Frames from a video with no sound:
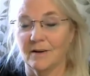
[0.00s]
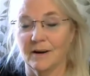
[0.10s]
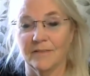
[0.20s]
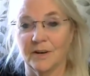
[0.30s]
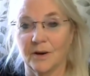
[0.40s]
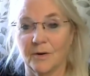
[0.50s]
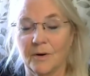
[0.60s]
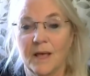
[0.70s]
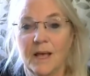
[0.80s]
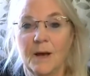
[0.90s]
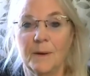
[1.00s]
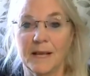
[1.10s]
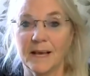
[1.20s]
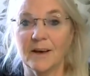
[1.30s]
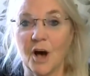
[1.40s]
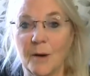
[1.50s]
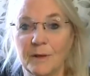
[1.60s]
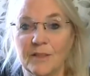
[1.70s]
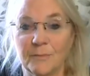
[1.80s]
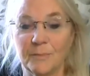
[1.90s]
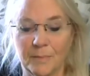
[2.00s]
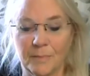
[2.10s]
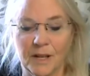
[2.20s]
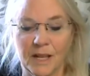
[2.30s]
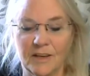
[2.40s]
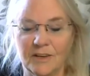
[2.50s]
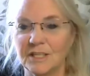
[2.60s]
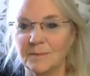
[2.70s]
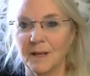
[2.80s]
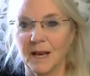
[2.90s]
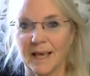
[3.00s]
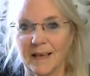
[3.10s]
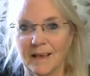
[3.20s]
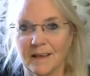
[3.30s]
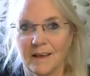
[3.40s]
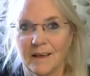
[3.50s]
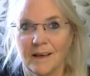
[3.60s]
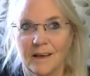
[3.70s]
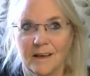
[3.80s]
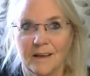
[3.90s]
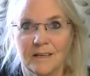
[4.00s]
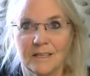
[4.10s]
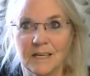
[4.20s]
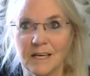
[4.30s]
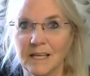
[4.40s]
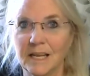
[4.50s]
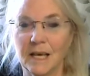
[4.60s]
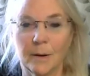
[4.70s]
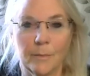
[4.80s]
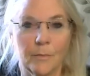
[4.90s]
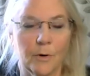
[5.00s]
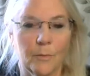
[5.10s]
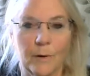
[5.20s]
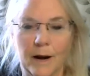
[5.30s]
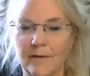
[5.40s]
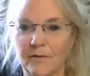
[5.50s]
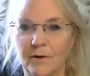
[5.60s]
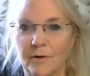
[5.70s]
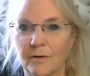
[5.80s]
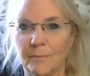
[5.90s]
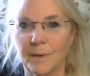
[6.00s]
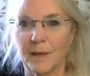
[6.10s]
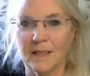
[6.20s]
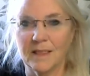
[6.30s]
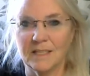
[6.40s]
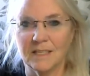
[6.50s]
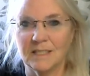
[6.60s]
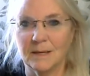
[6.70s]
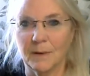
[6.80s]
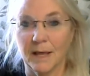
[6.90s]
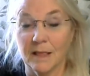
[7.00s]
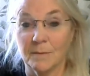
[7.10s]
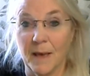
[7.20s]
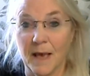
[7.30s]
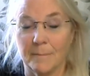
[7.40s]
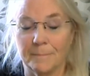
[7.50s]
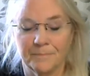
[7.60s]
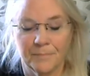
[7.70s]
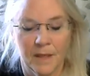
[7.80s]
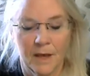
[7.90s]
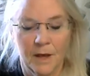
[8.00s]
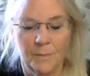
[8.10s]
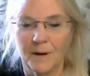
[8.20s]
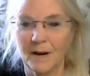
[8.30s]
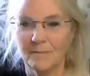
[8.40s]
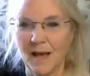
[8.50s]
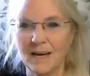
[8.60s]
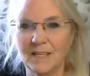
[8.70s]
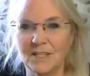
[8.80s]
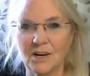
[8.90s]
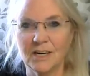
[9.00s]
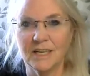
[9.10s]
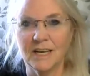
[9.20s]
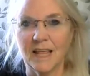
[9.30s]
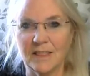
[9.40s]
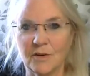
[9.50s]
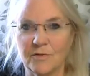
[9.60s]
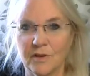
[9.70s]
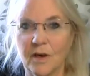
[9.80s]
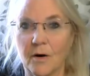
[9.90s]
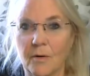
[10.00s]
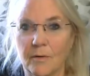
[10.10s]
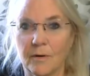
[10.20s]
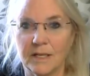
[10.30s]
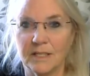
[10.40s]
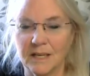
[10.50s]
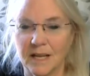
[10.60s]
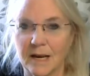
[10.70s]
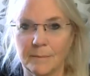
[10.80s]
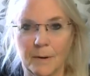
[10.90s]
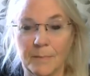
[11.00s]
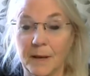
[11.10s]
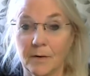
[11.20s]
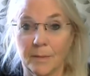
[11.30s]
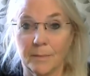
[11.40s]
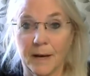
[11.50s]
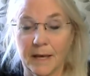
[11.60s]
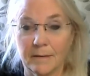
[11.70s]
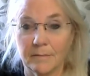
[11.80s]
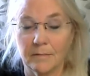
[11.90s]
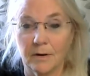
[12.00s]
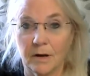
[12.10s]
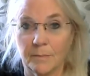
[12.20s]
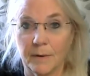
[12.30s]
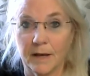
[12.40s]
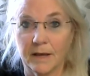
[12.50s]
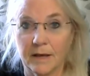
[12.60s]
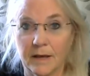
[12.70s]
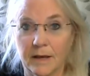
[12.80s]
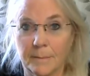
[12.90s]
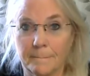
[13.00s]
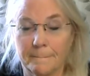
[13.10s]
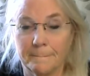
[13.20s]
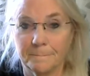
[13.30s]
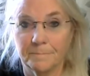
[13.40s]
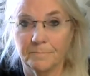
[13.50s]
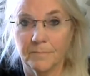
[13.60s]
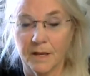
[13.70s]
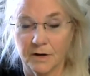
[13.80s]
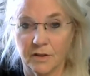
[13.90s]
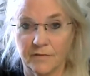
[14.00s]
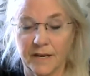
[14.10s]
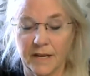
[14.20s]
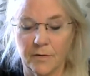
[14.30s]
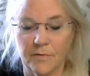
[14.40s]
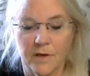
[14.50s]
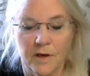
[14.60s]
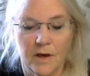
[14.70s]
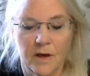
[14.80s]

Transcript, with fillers: I don't even know. But I get comments from people and I used to be like deleting them or whatever because they just seem like spam. But I'm kind of starting to let those go and just let them appear on my, on my, um, under the videos.